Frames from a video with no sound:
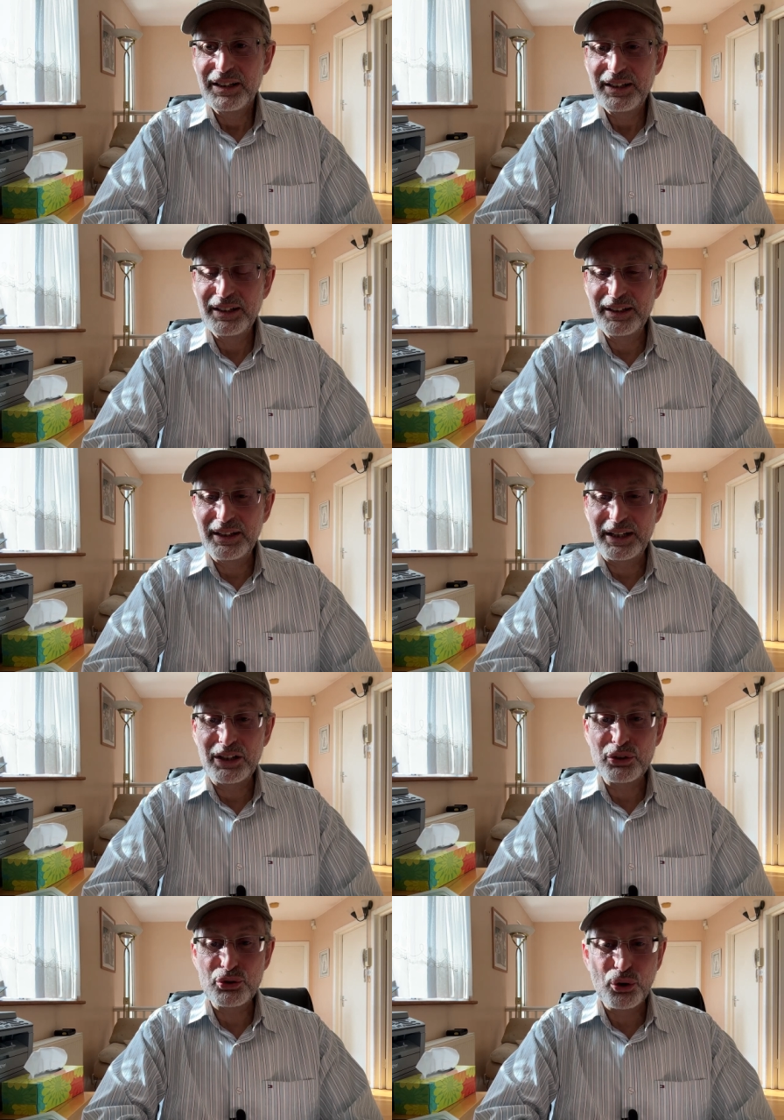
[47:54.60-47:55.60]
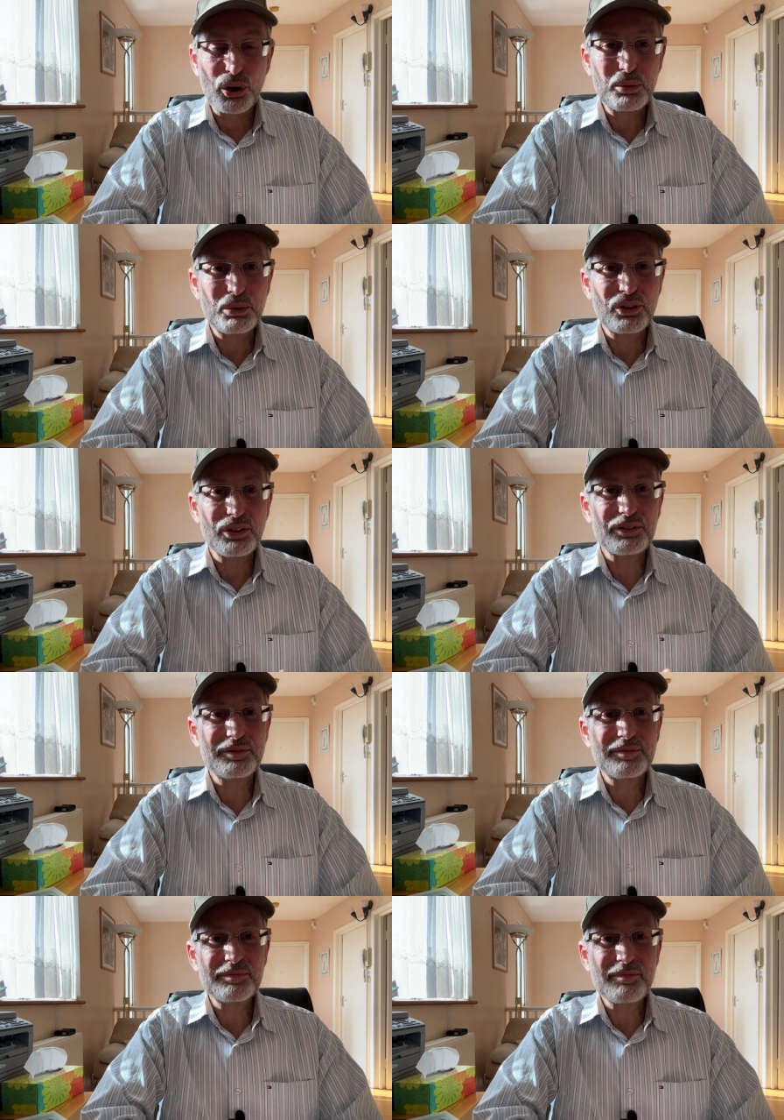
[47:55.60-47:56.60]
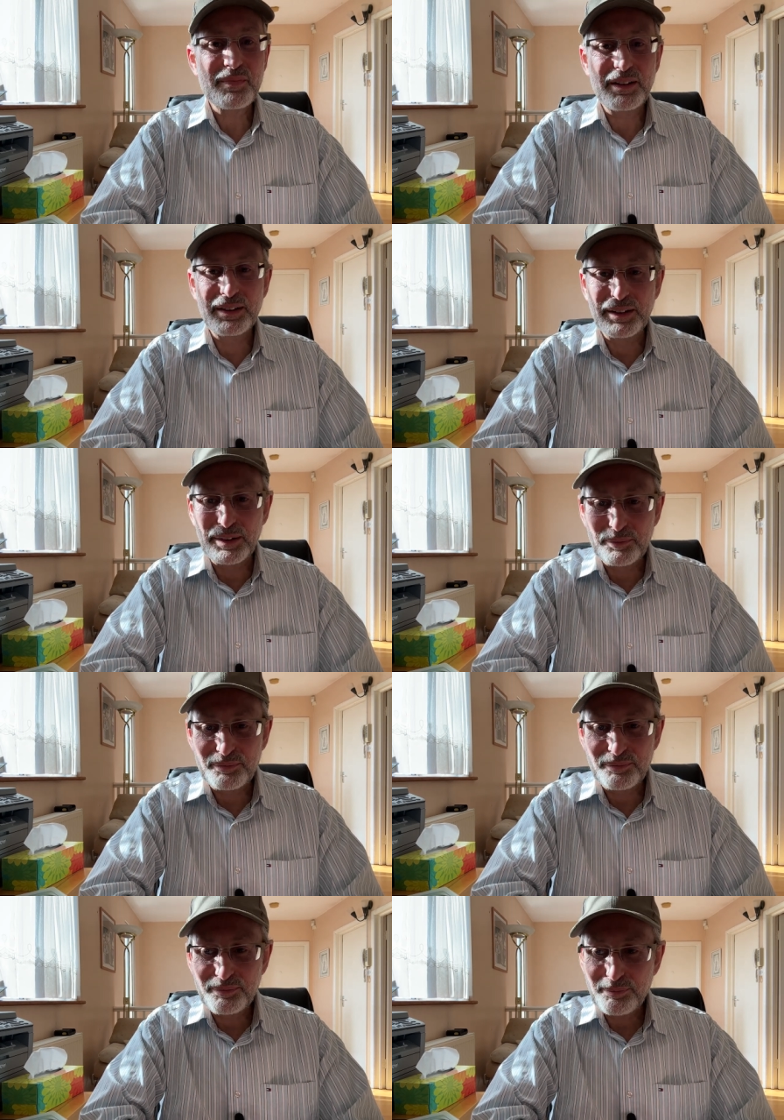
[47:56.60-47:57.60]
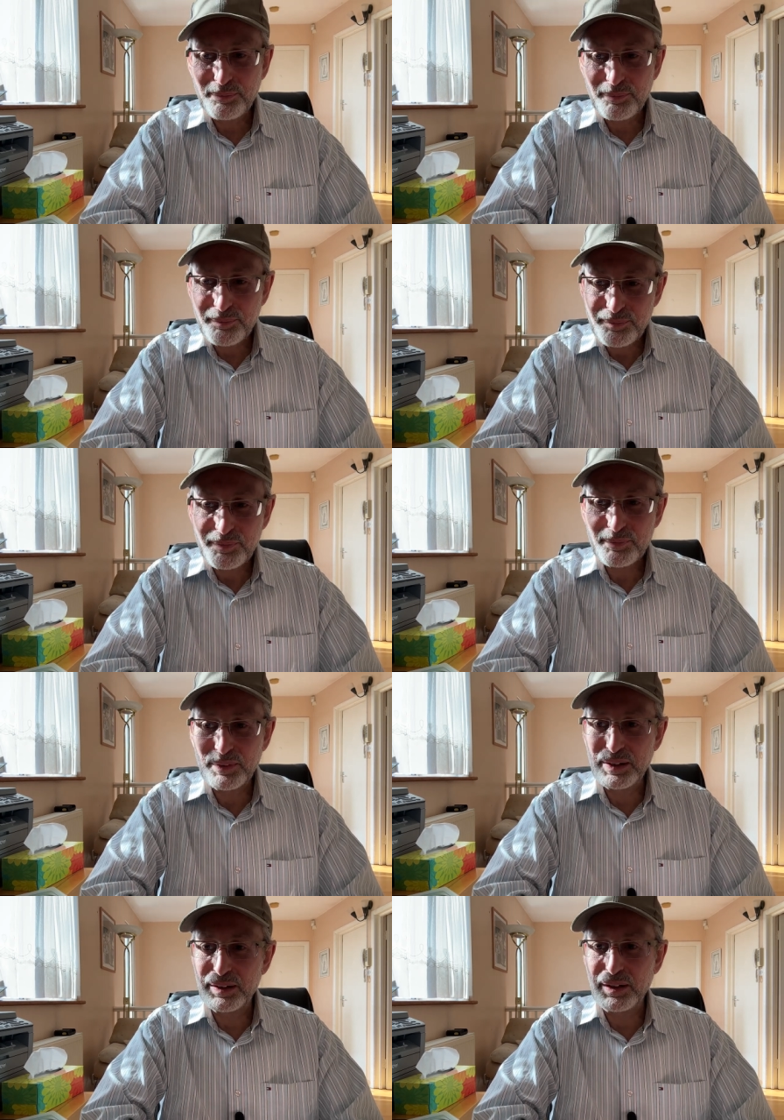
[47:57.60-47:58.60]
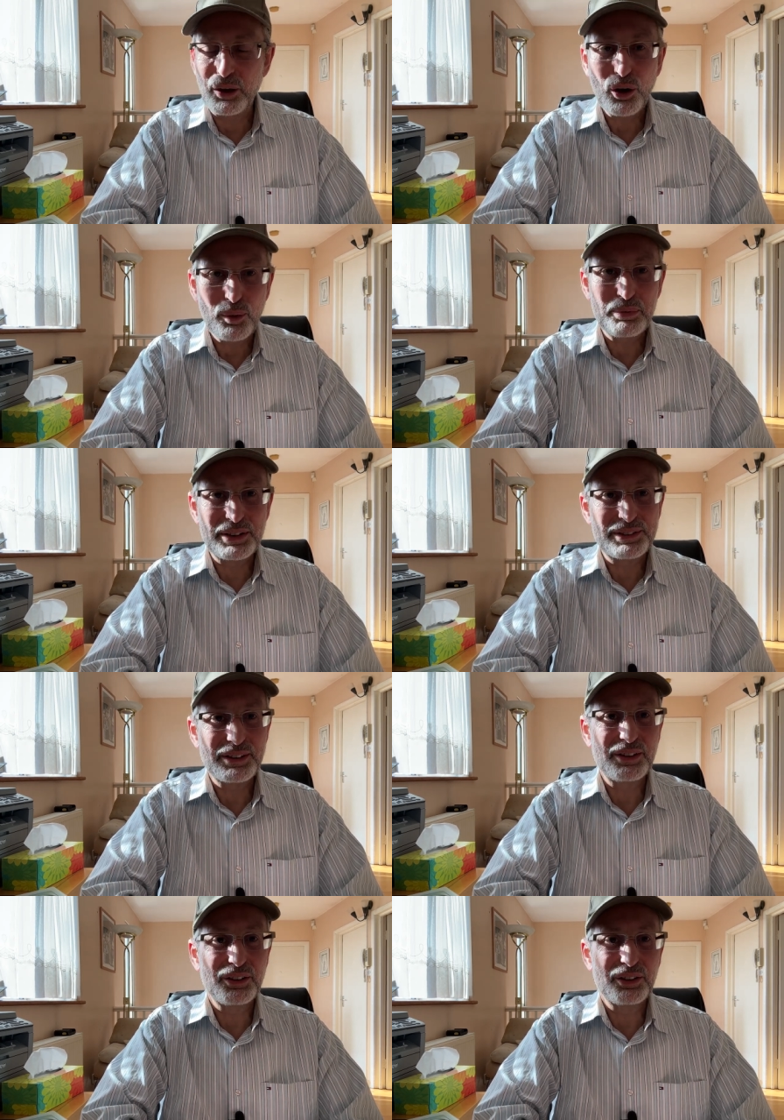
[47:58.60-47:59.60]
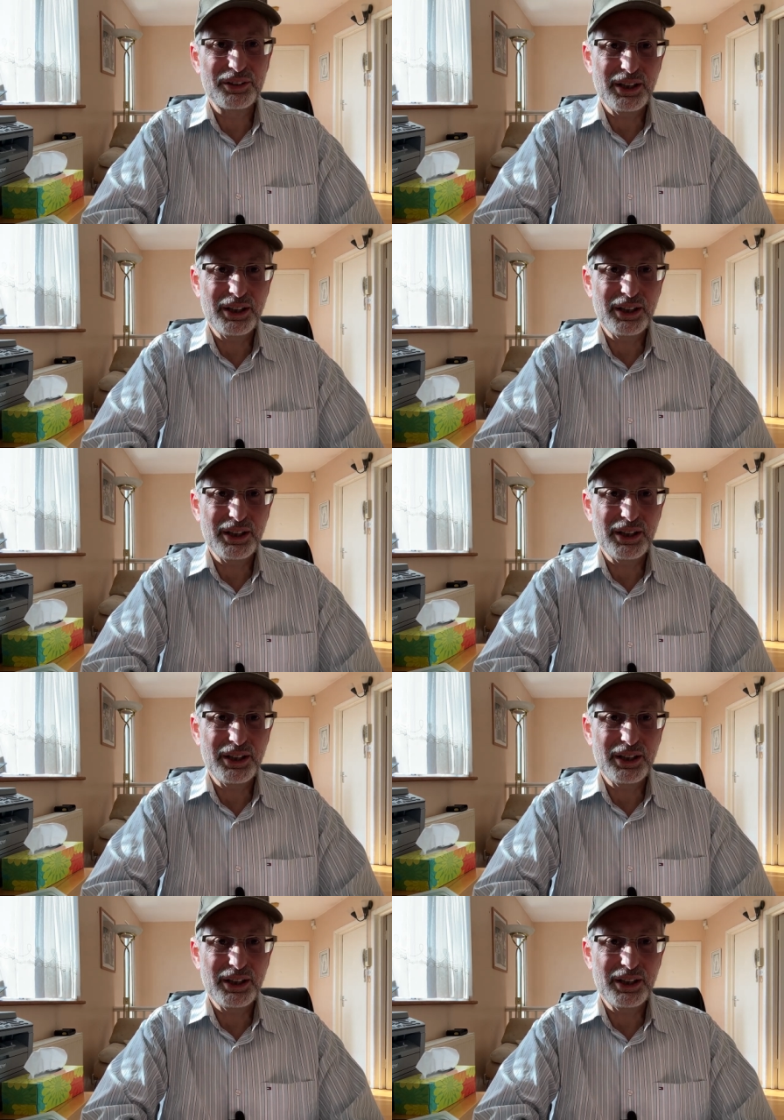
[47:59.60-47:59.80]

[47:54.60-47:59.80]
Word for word: uh, and enjoyable um, uh, hobbies, or yeah,